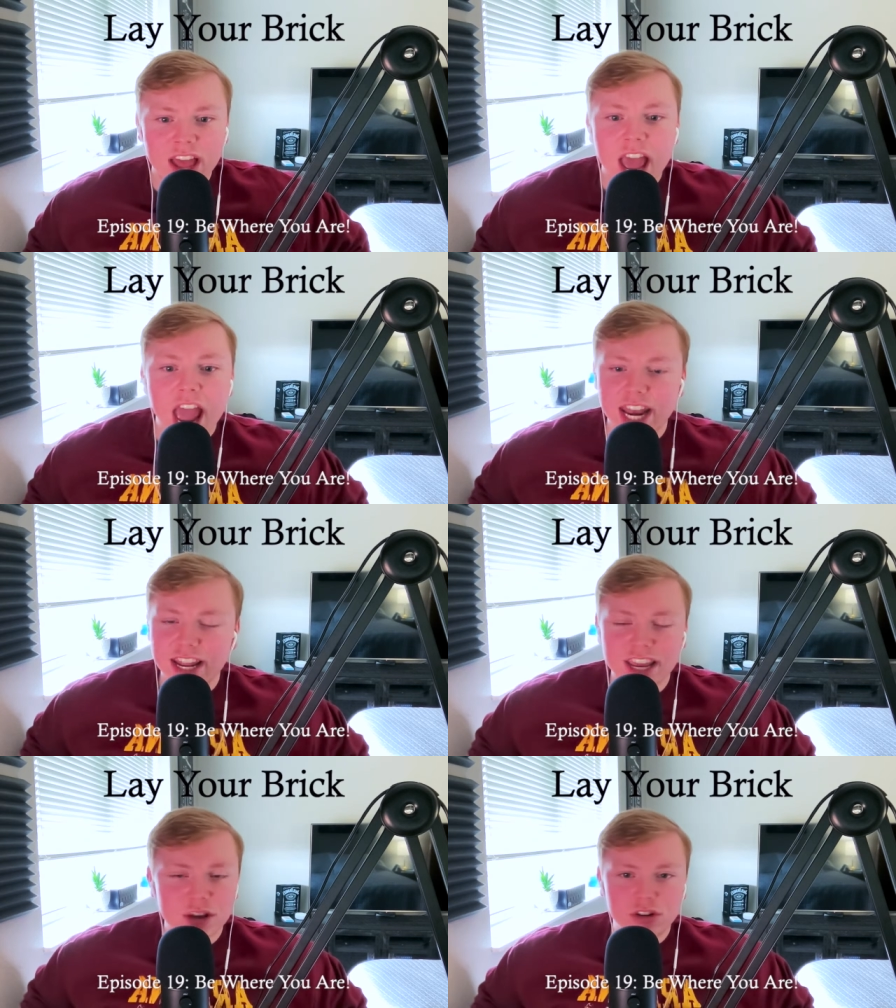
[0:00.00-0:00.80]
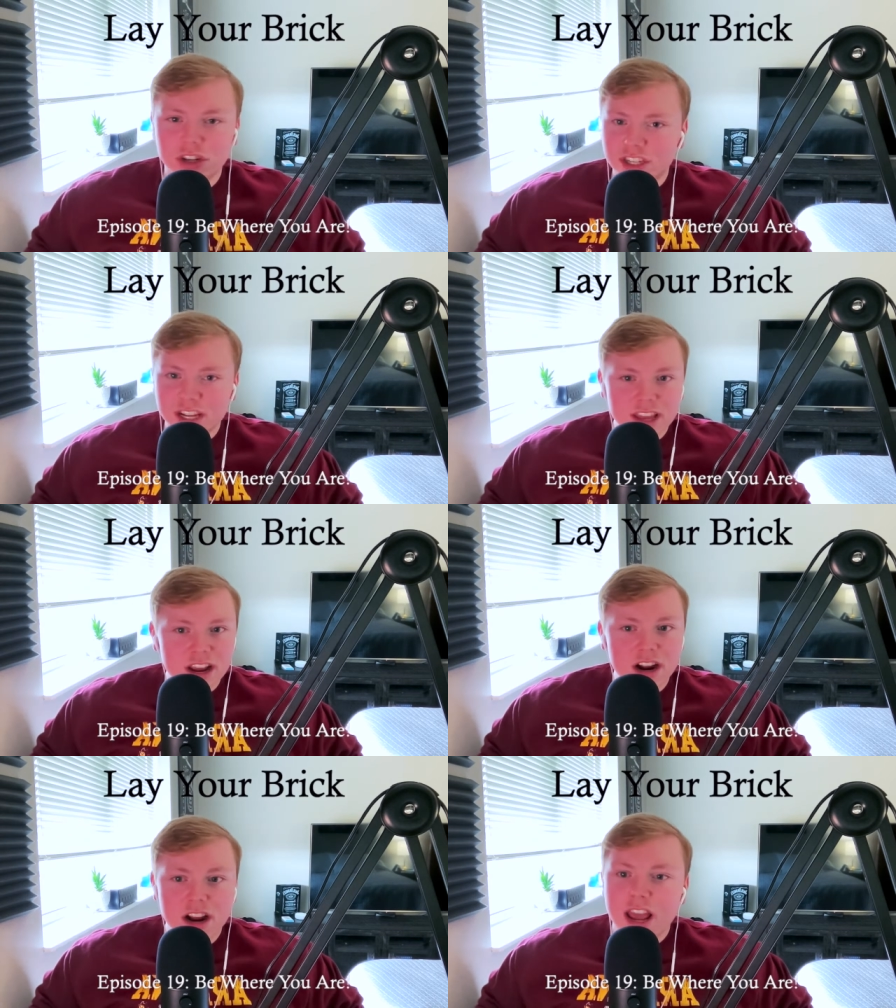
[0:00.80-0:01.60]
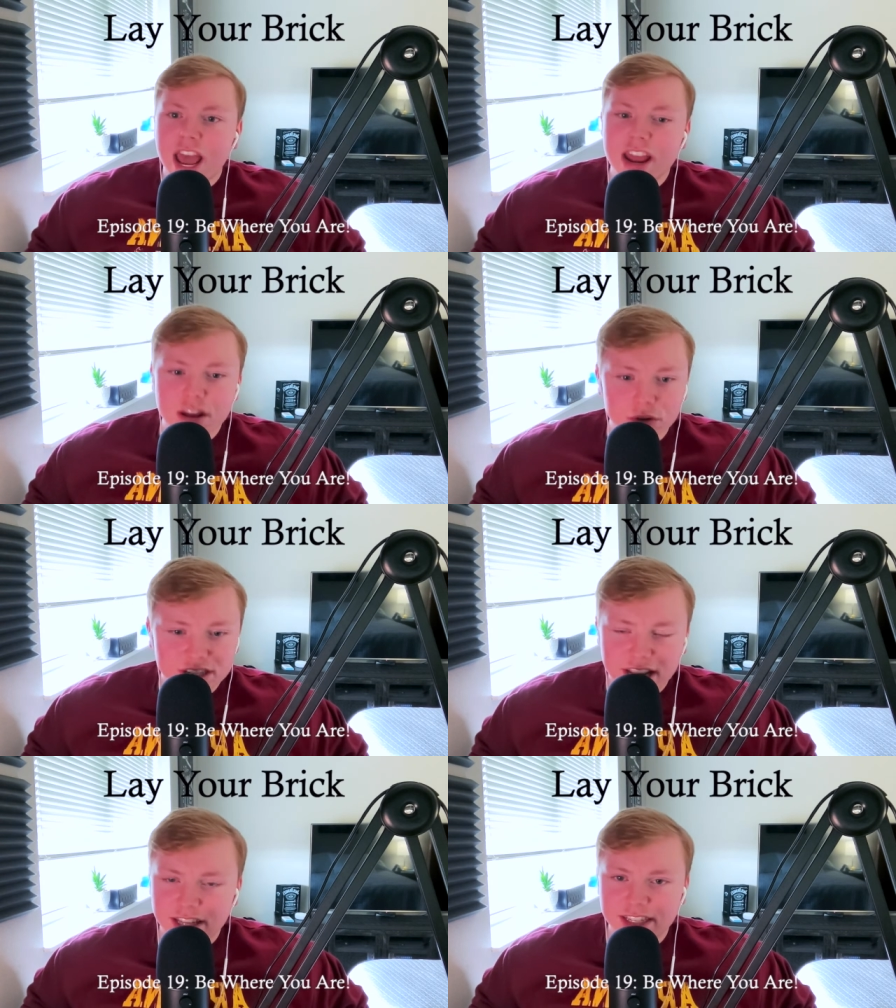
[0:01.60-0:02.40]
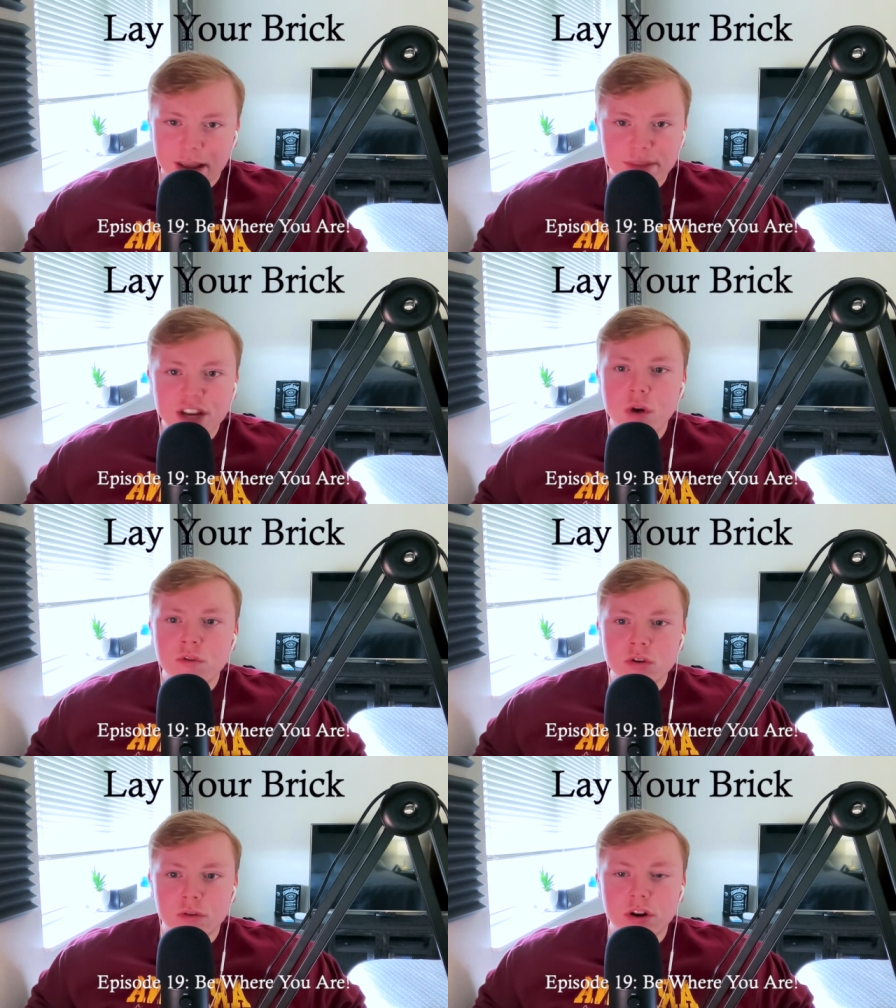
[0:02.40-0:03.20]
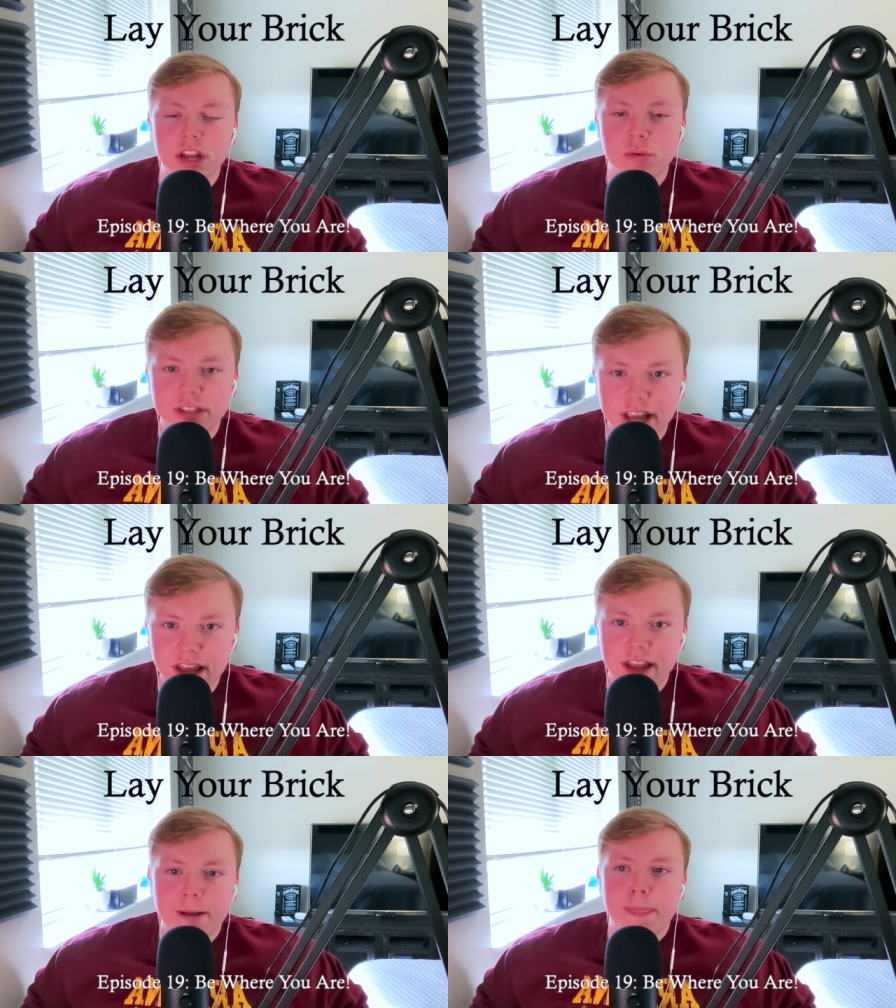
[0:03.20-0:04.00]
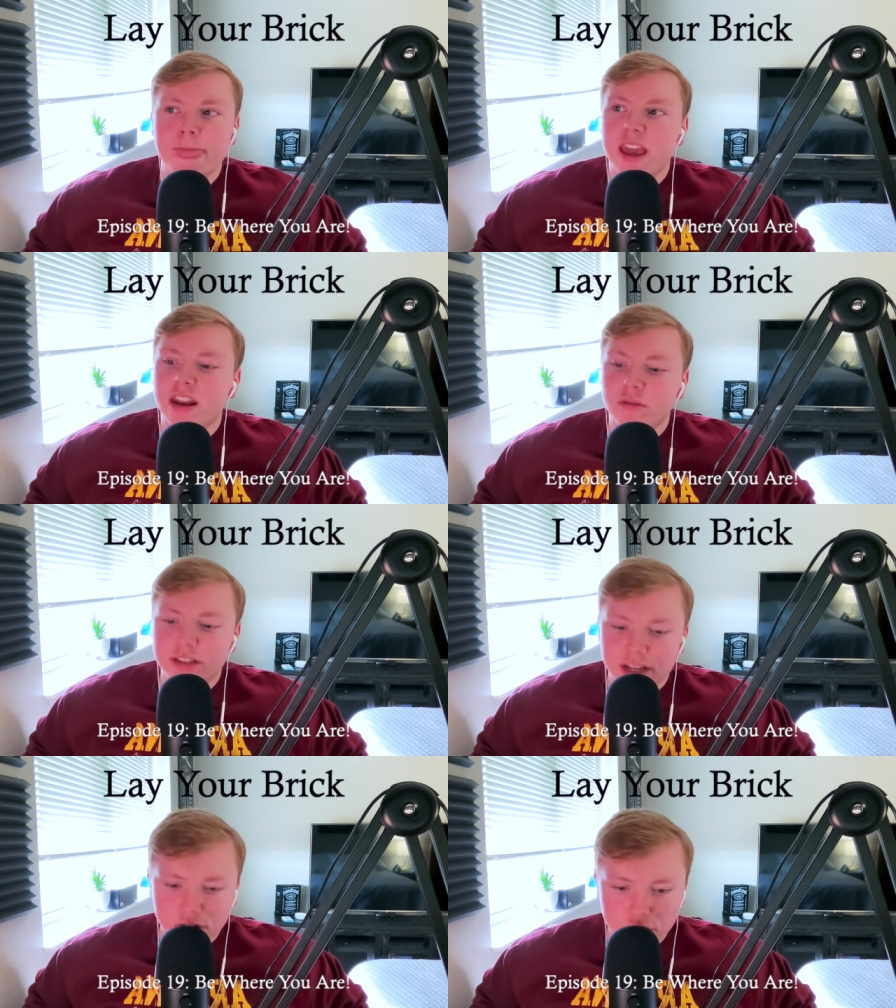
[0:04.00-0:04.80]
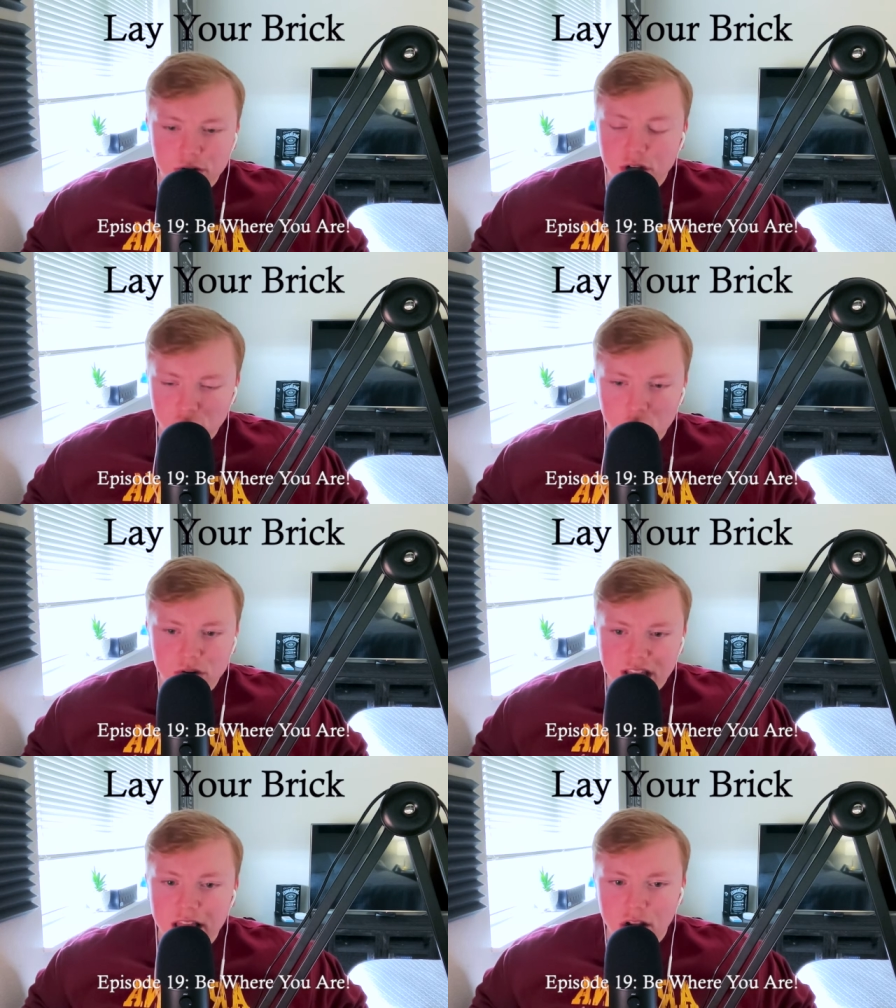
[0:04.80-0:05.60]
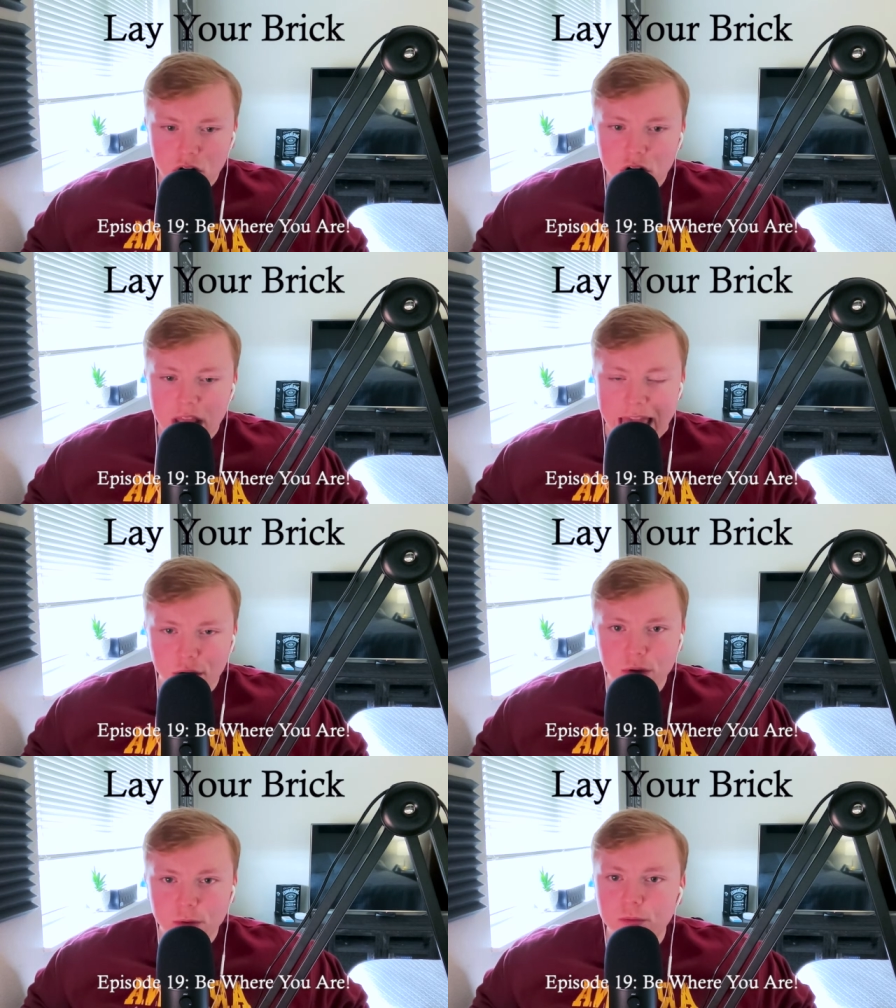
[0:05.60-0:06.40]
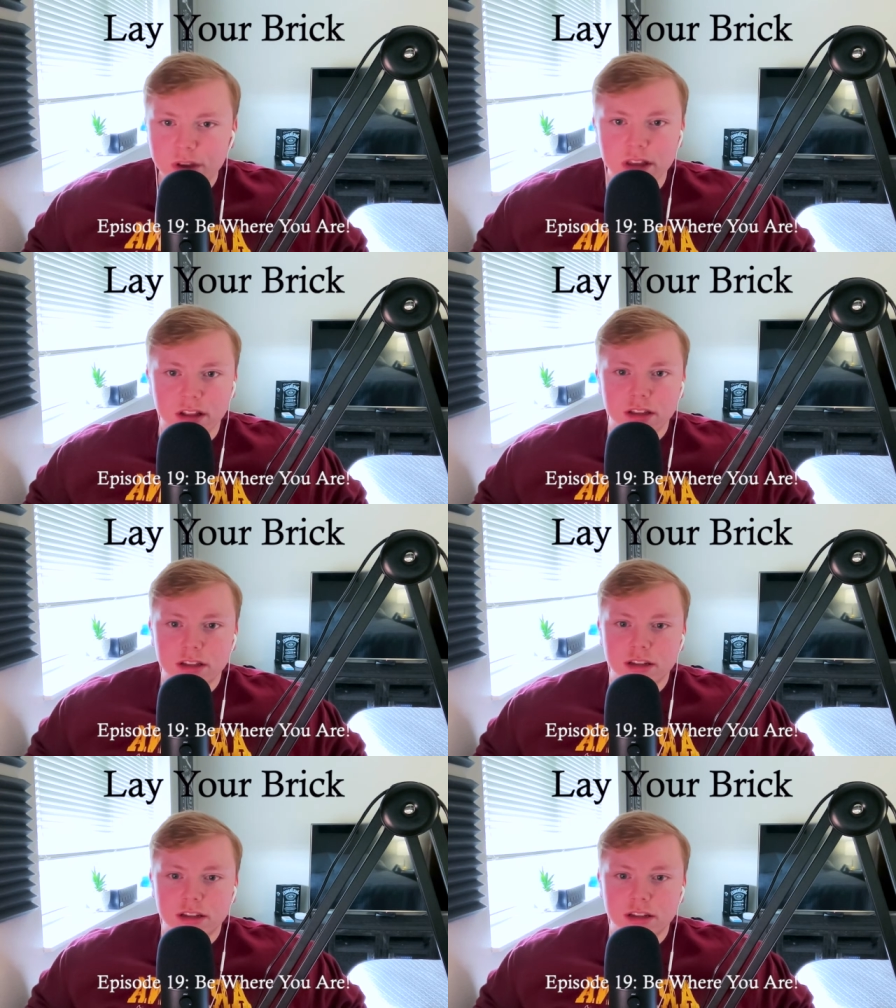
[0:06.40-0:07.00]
And he would just sit there and he would say the same thing over and over and he would say it. And he would say, dude, go tell her how you feel.